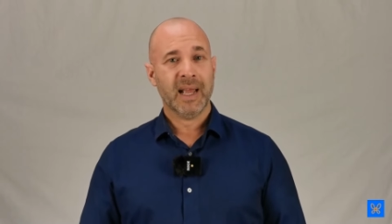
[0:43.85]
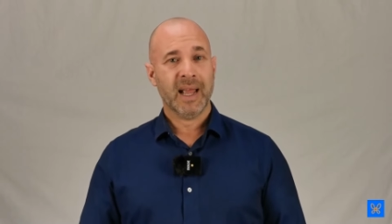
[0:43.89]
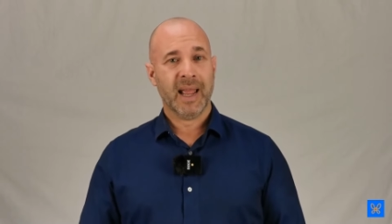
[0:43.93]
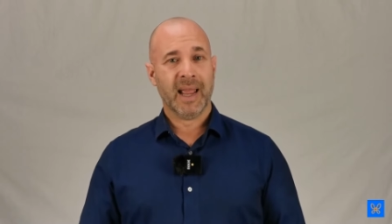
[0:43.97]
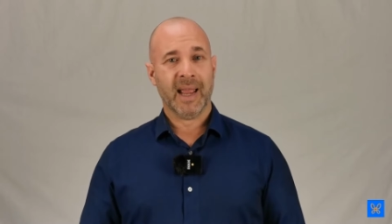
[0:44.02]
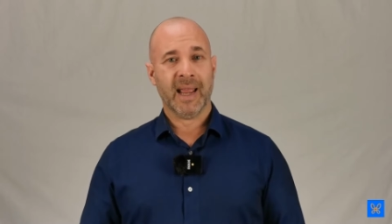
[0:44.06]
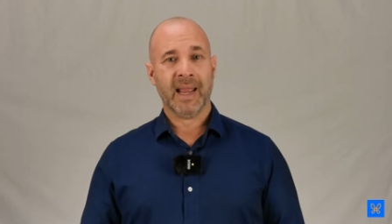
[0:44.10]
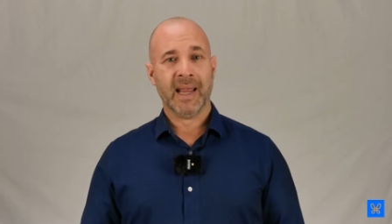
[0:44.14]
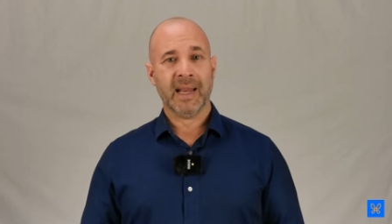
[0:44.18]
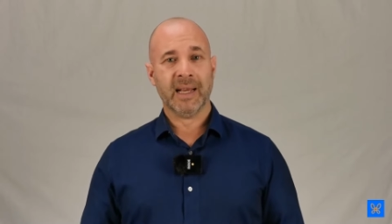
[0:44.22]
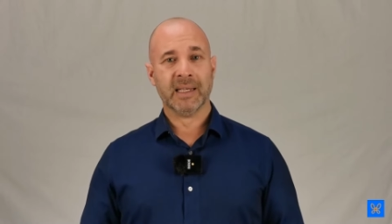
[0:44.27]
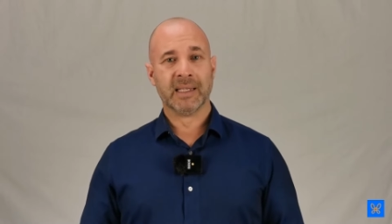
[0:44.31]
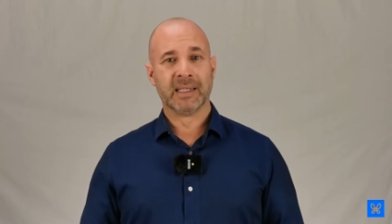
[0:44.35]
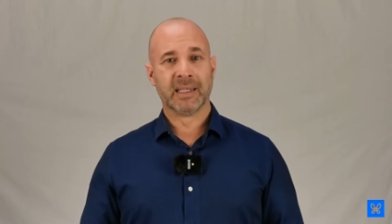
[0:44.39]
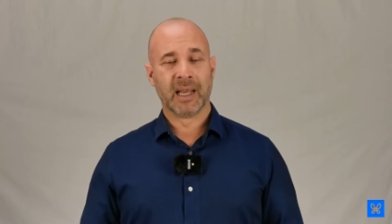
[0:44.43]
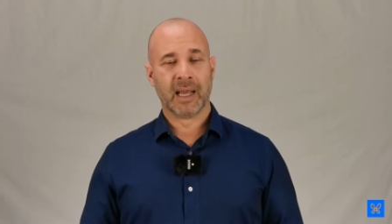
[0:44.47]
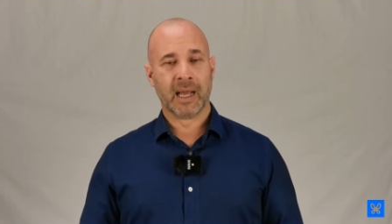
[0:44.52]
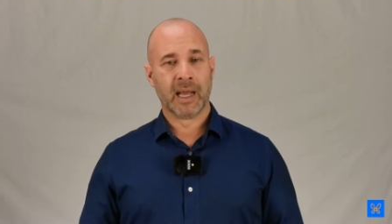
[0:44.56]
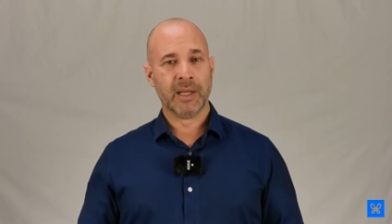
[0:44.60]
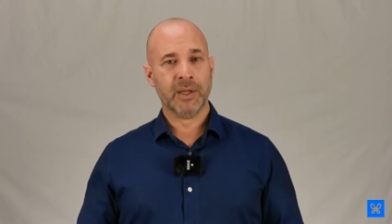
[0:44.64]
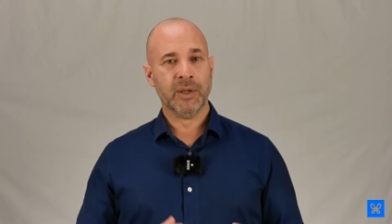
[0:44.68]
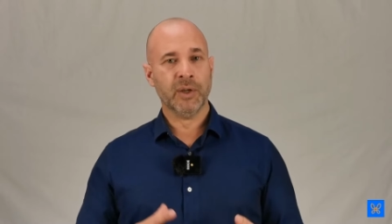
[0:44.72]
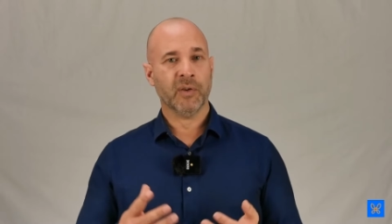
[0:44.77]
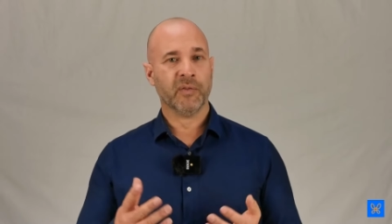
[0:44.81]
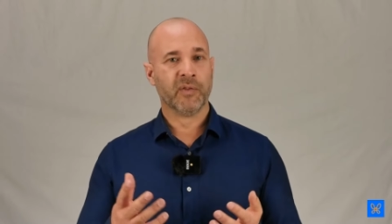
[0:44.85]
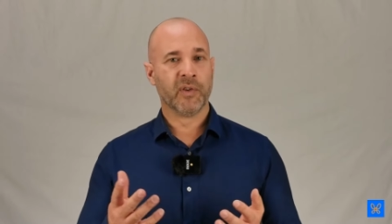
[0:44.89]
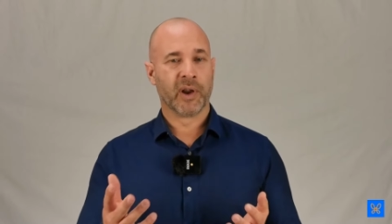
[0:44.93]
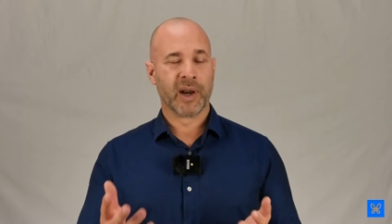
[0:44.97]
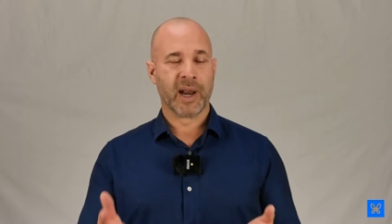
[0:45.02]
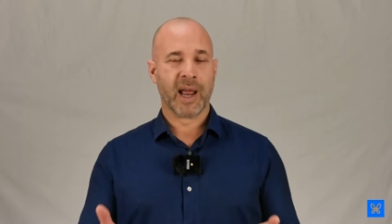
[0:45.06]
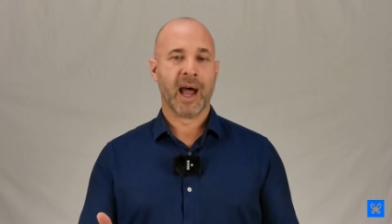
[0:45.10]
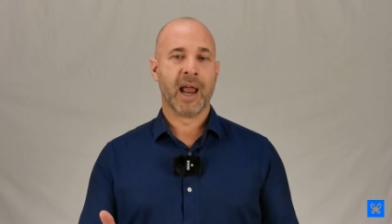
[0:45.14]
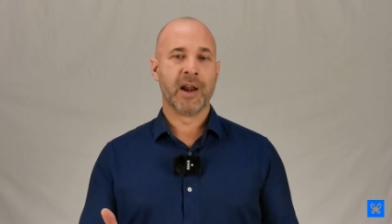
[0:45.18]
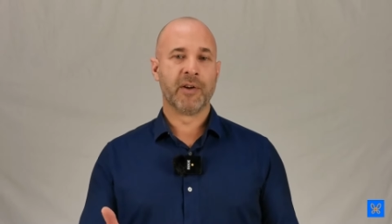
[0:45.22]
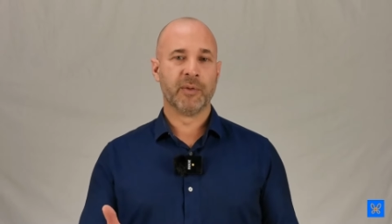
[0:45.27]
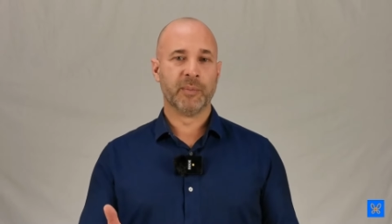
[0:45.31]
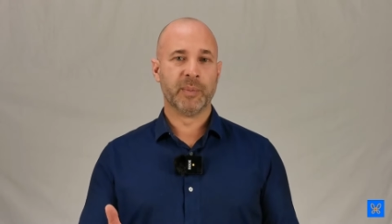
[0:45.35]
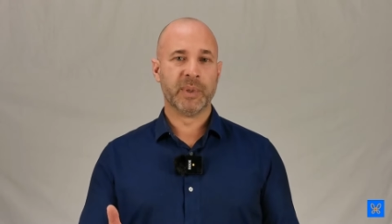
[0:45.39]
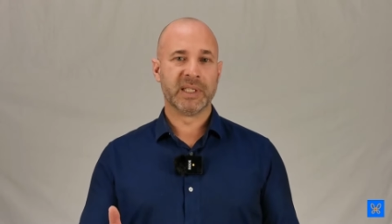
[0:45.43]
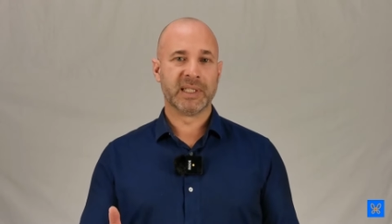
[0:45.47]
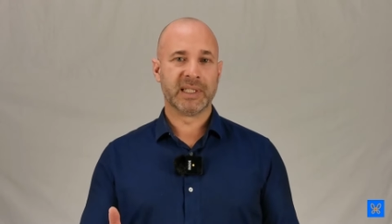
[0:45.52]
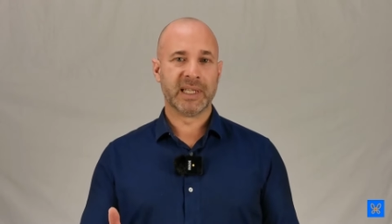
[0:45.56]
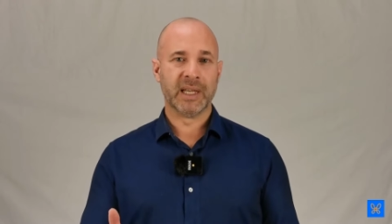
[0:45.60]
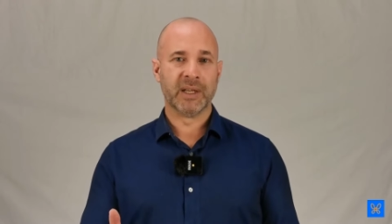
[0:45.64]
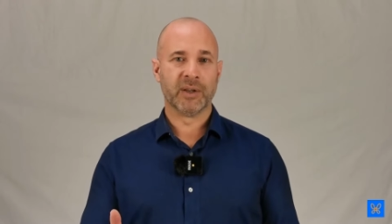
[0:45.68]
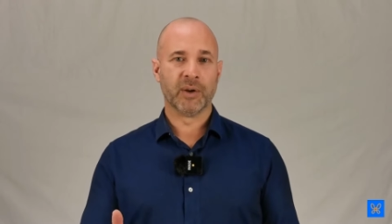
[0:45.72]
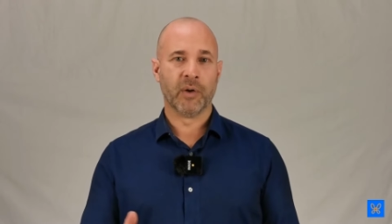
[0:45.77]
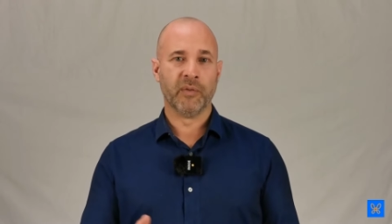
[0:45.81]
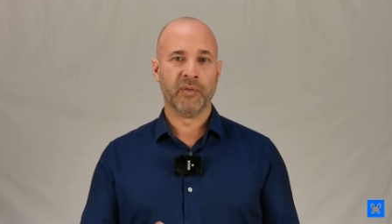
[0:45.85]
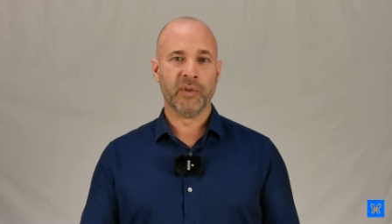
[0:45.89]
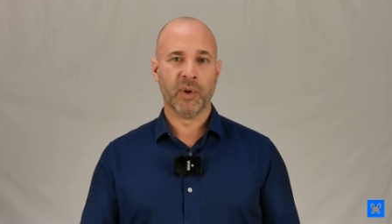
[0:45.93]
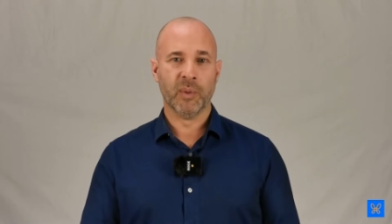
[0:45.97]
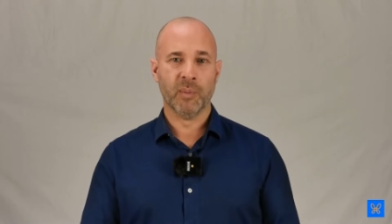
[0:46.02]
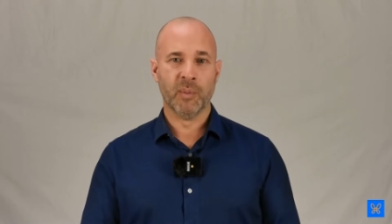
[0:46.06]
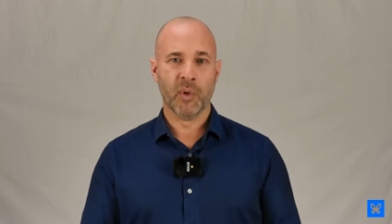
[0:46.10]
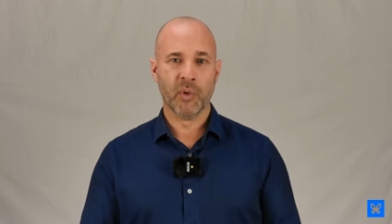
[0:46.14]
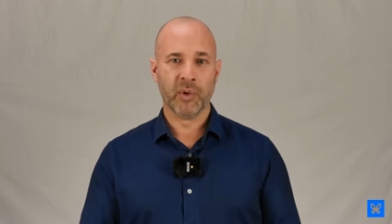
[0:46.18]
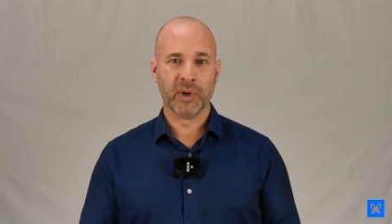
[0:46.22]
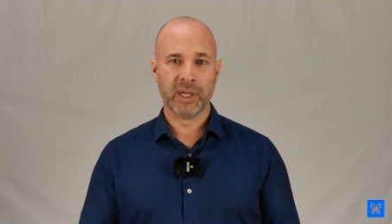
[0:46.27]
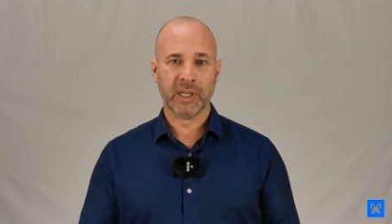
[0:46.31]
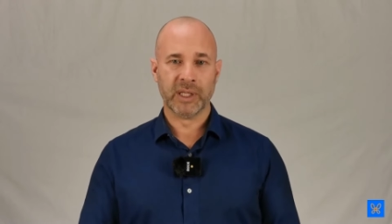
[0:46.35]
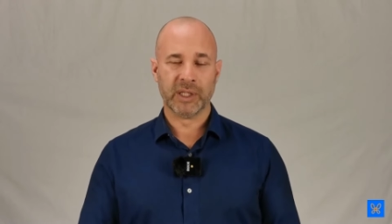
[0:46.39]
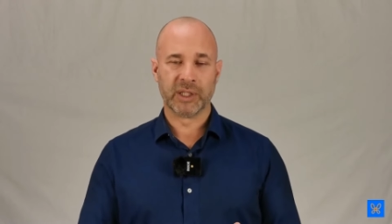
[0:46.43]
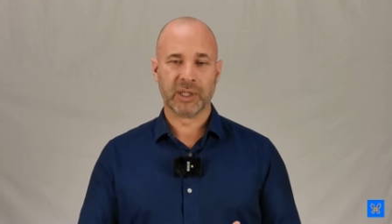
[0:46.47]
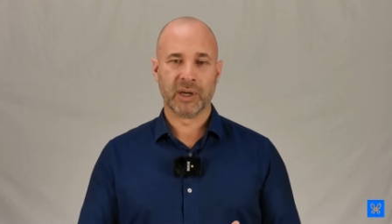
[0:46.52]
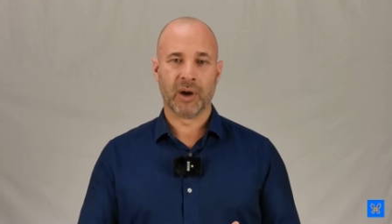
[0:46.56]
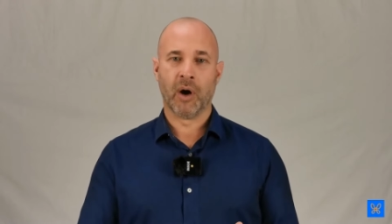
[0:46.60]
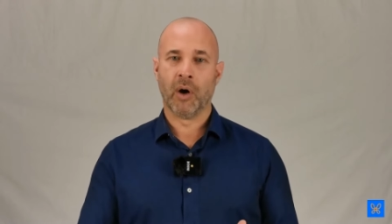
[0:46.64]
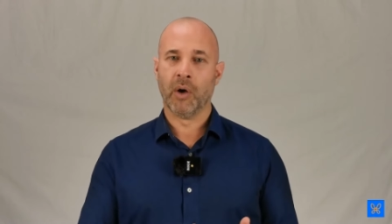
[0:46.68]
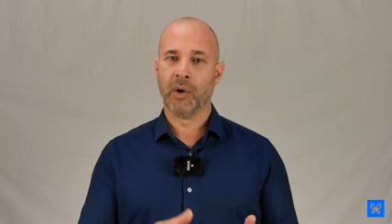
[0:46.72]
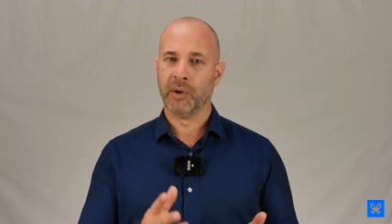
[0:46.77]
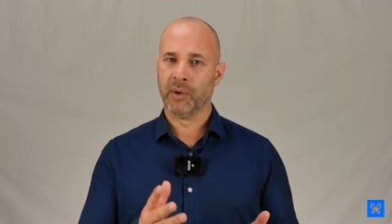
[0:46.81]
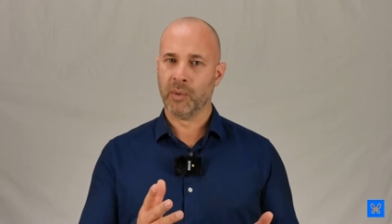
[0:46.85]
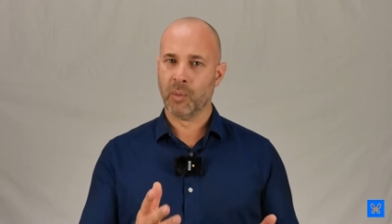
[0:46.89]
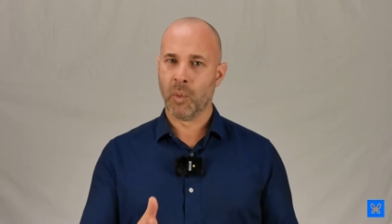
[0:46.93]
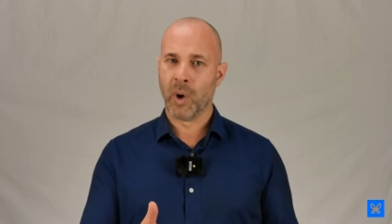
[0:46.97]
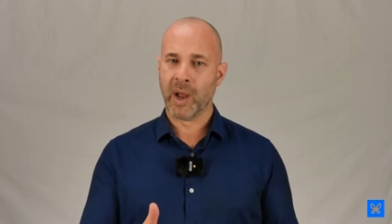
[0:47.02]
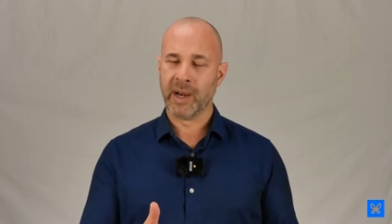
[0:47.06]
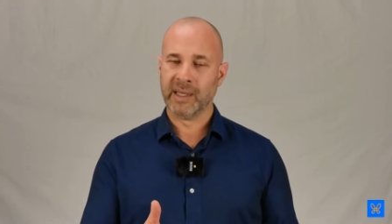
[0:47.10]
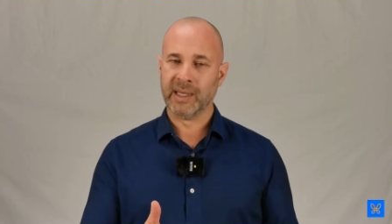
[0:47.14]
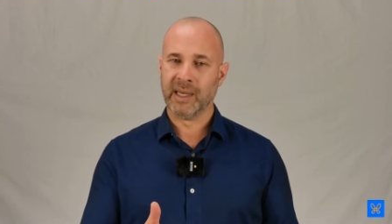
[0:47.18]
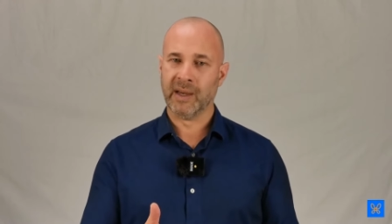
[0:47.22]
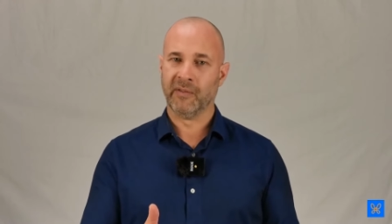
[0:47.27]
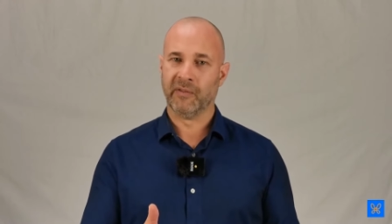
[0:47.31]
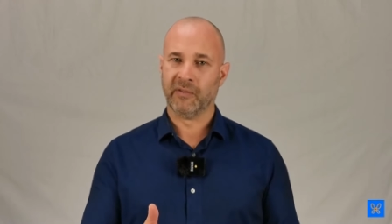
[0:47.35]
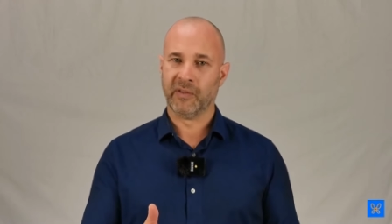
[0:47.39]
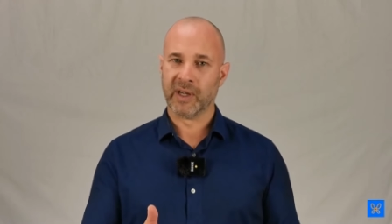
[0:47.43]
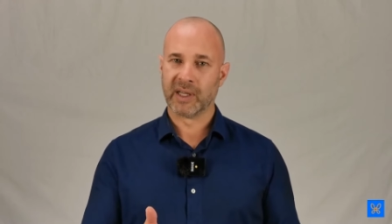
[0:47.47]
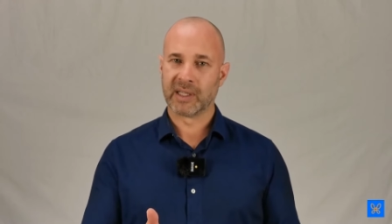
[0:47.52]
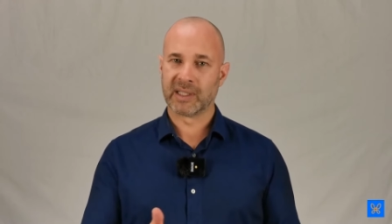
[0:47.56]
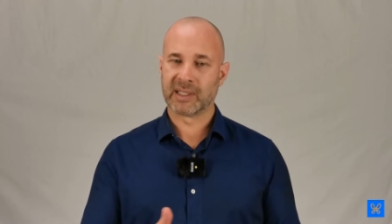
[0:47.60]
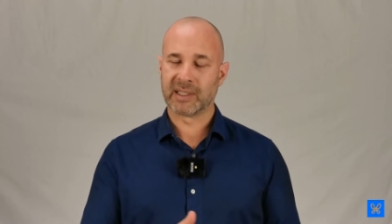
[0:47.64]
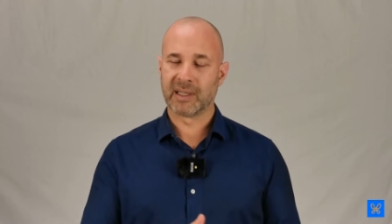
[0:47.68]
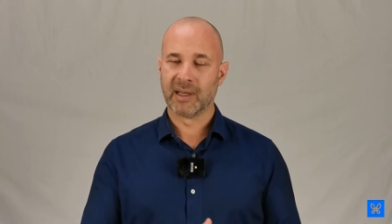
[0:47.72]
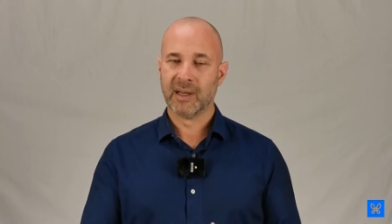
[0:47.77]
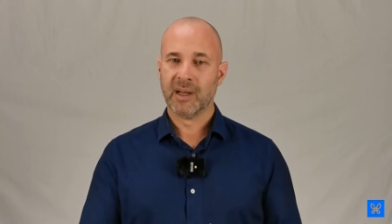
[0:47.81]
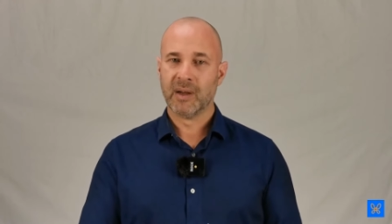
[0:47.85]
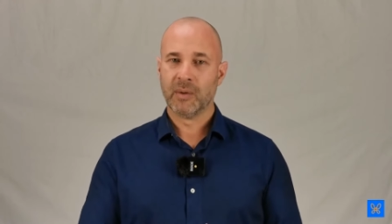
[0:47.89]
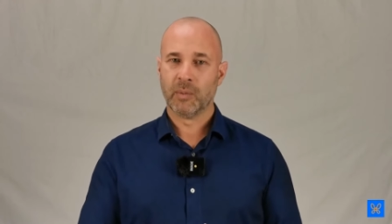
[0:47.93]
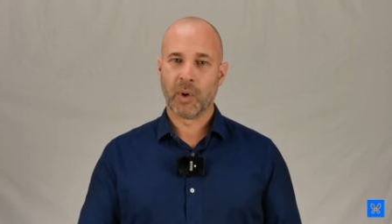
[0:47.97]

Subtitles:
and you've got 100% of your mortgage on 1-year fixed.